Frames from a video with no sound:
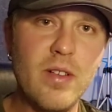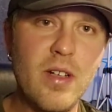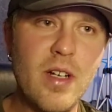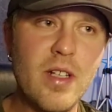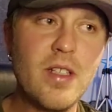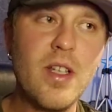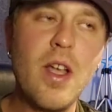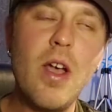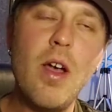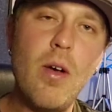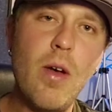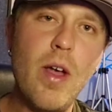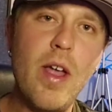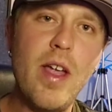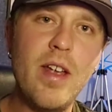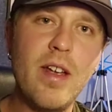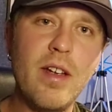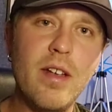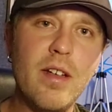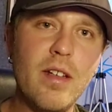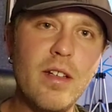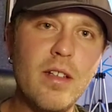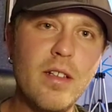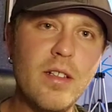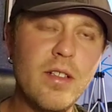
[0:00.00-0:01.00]
I said, "Oh,
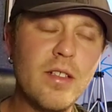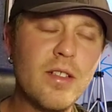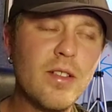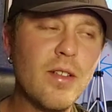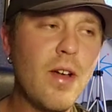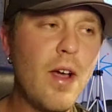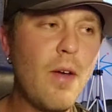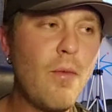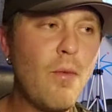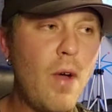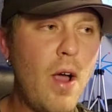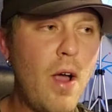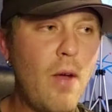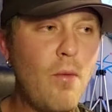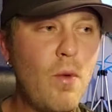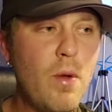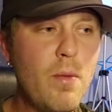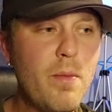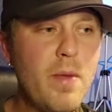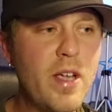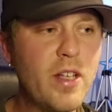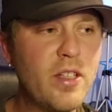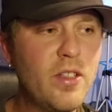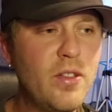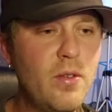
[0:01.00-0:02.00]
hey!" So I, I
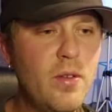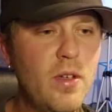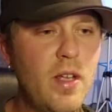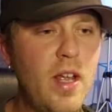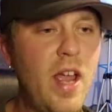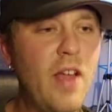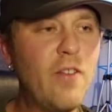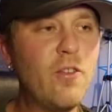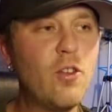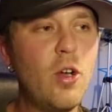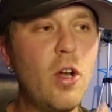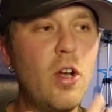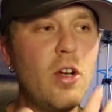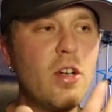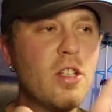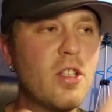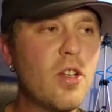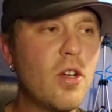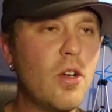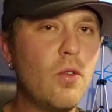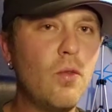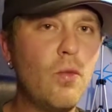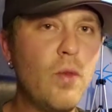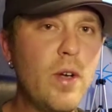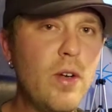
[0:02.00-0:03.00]
went back to it after I already
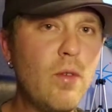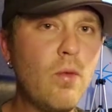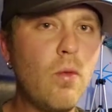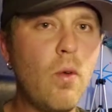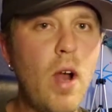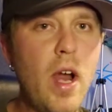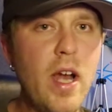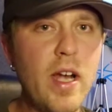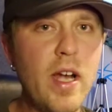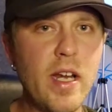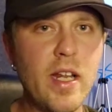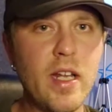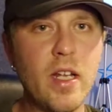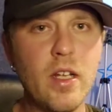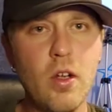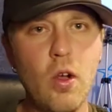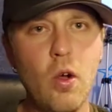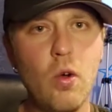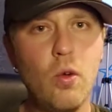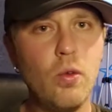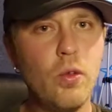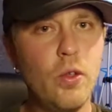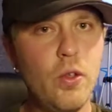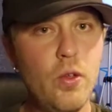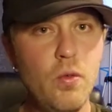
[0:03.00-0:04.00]
started rewriting a
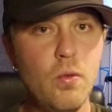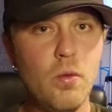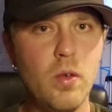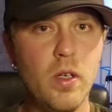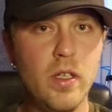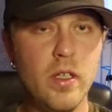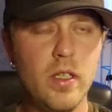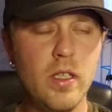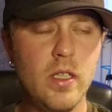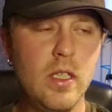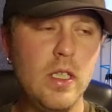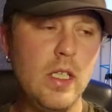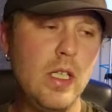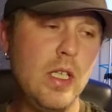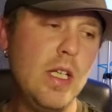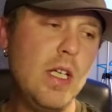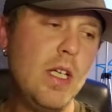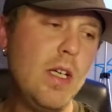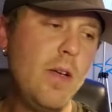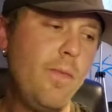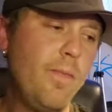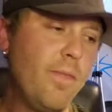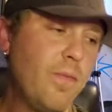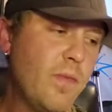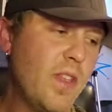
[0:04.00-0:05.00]
whole new one
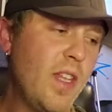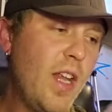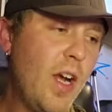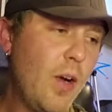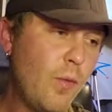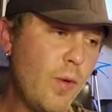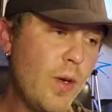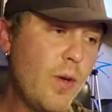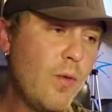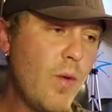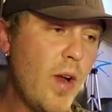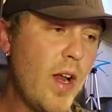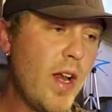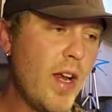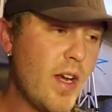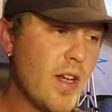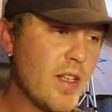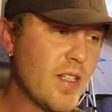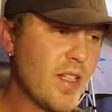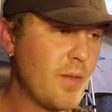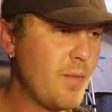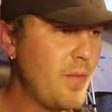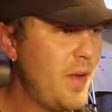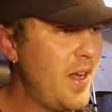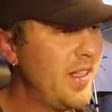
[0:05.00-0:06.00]
and I reread it and I
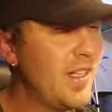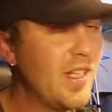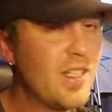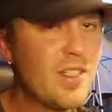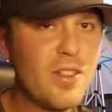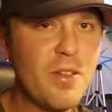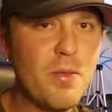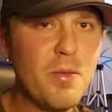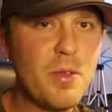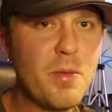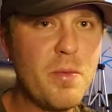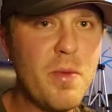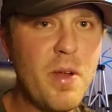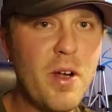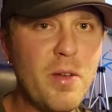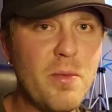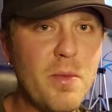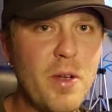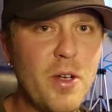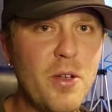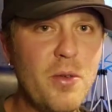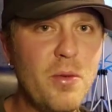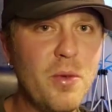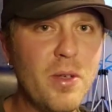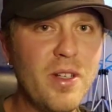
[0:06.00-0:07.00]
was like, man, that's so much better than
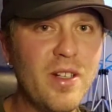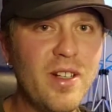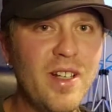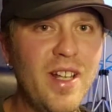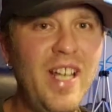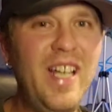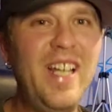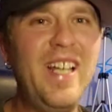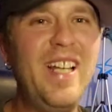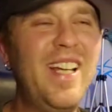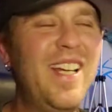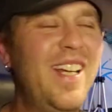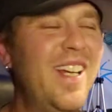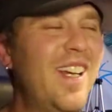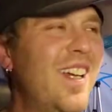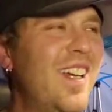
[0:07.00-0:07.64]
my new one.